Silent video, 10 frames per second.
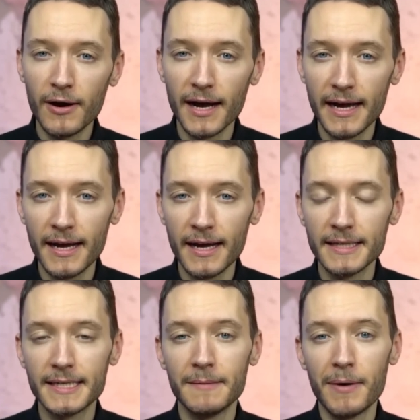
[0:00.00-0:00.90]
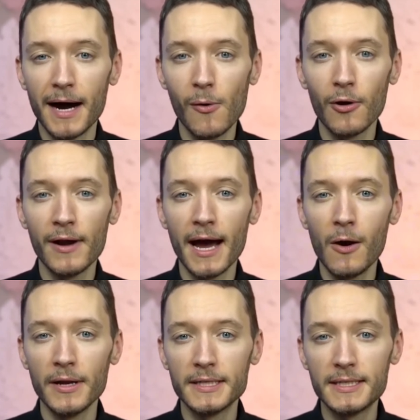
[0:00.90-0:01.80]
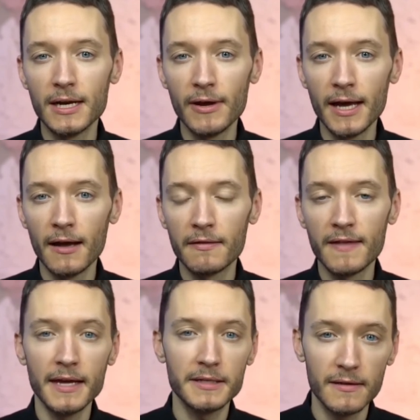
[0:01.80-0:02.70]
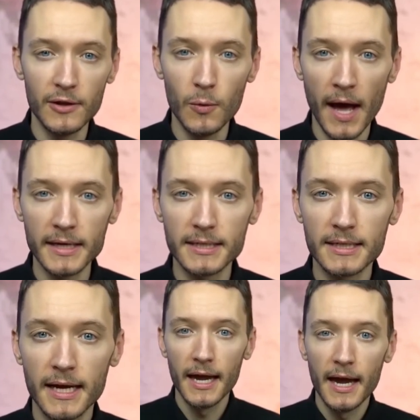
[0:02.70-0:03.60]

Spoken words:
Al-Qaeda is in power now in Syria thanks to the US.